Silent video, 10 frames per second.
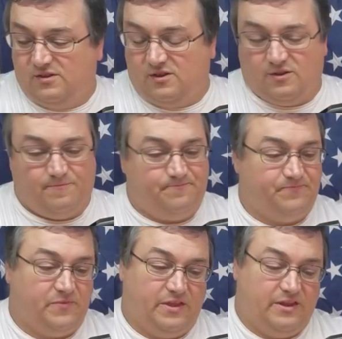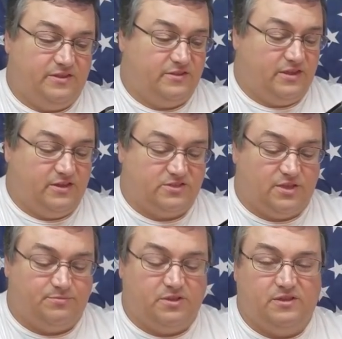It is
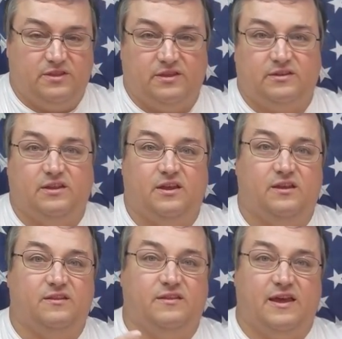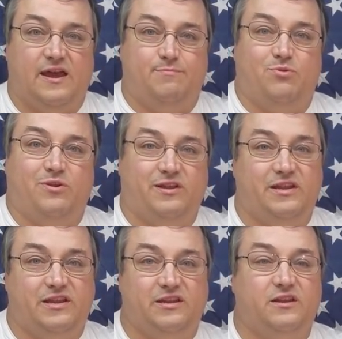something that the Hi-Point
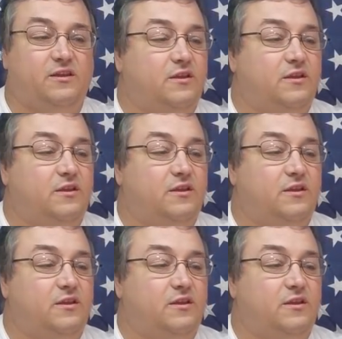needed.